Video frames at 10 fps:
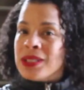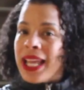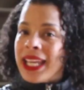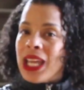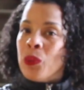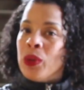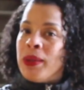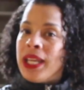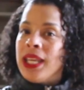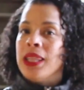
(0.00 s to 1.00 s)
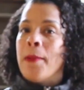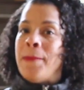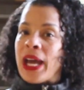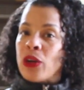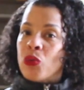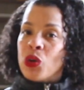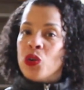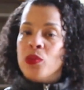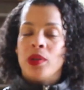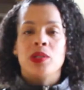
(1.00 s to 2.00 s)
like it would be the better
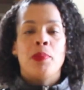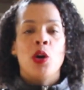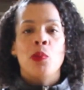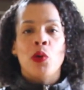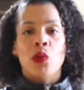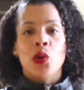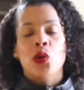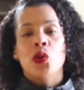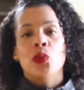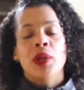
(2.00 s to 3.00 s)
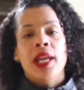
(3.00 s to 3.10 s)
room. It was a purple room.